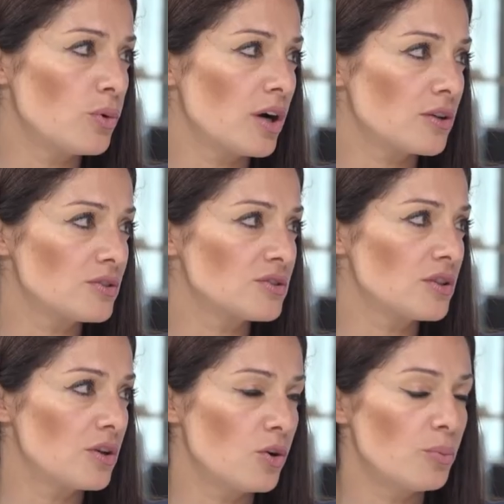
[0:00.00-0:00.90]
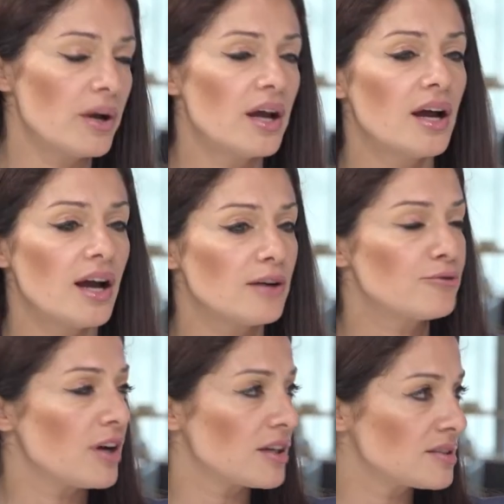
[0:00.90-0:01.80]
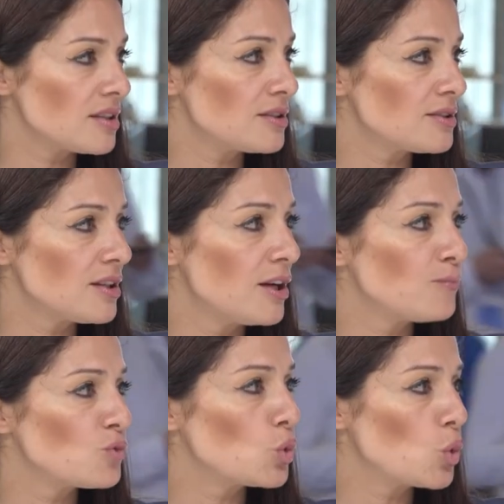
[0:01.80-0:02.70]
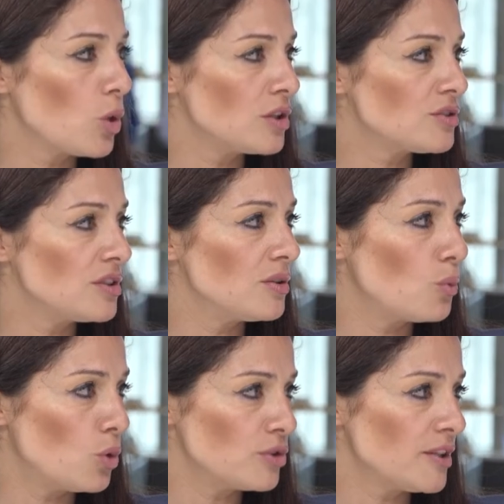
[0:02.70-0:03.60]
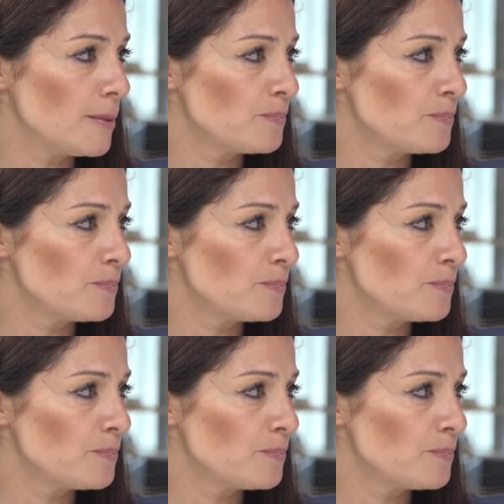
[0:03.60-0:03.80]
across the globe, have access to quality water.